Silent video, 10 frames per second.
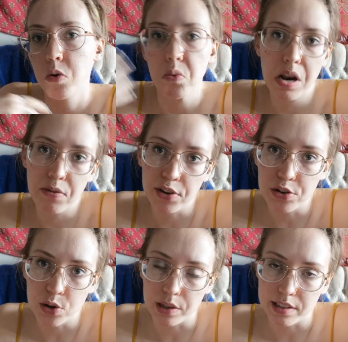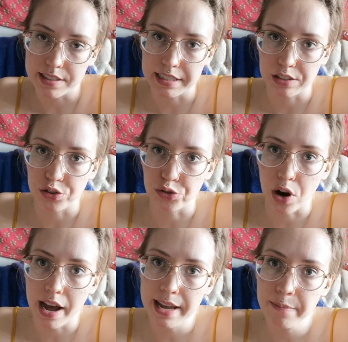whenever you notice that it's
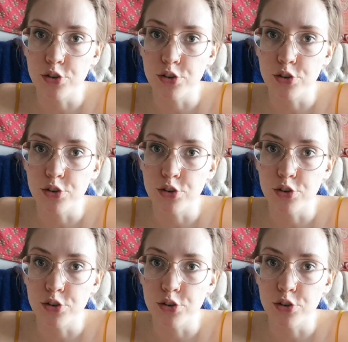dry.